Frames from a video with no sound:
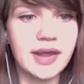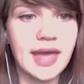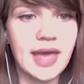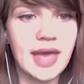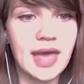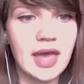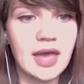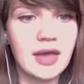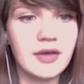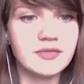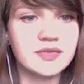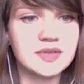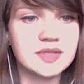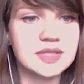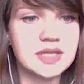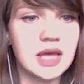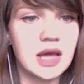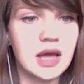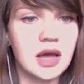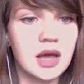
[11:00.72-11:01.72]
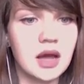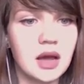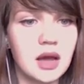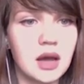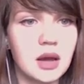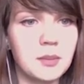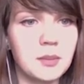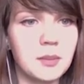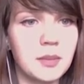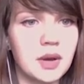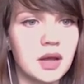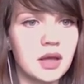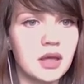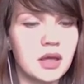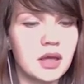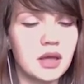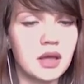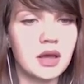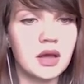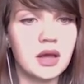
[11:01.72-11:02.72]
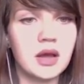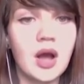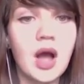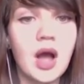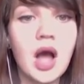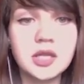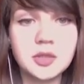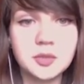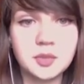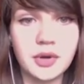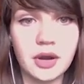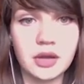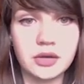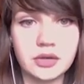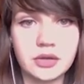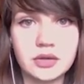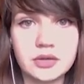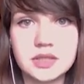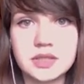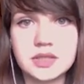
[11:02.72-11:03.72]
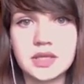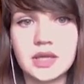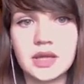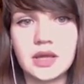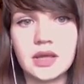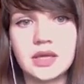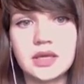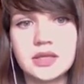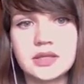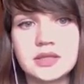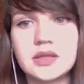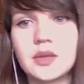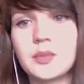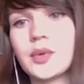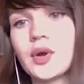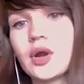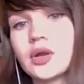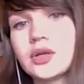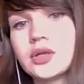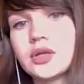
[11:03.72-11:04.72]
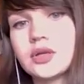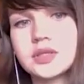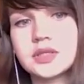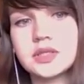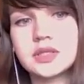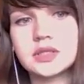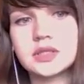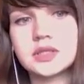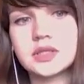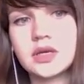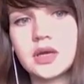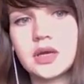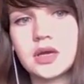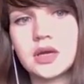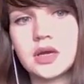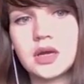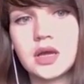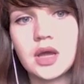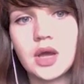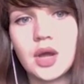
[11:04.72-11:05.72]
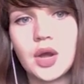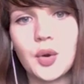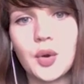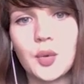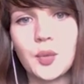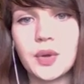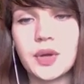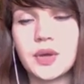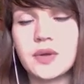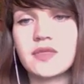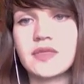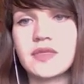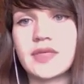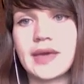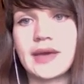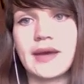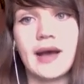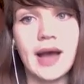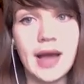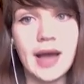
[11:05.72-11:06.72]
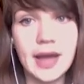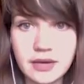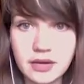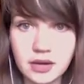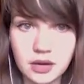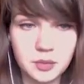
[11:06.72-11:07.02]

have some hot products. It's the products with the high